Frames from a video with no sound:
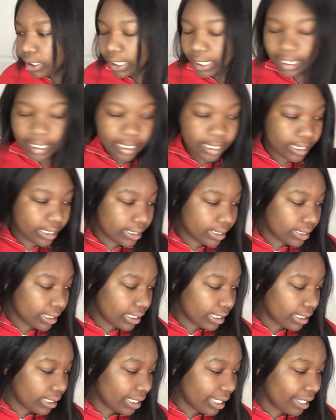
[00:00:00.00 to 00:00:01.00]
And
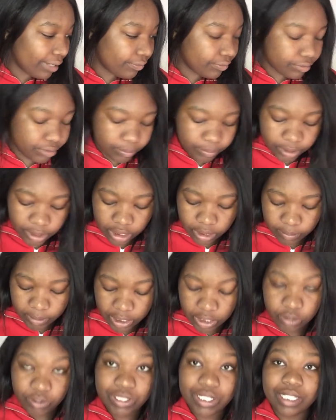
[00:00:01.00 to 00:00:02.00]
after, I'm gonna
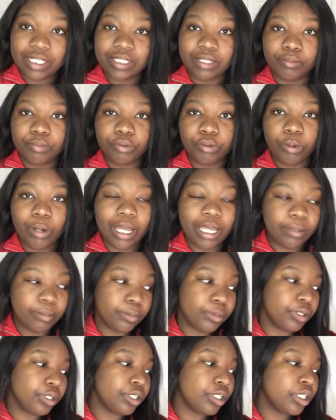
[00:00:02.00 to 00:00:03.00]
be using some
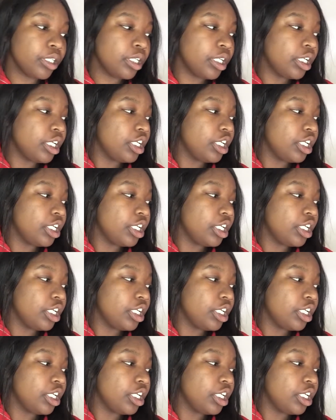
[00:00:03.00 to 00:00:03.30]
primer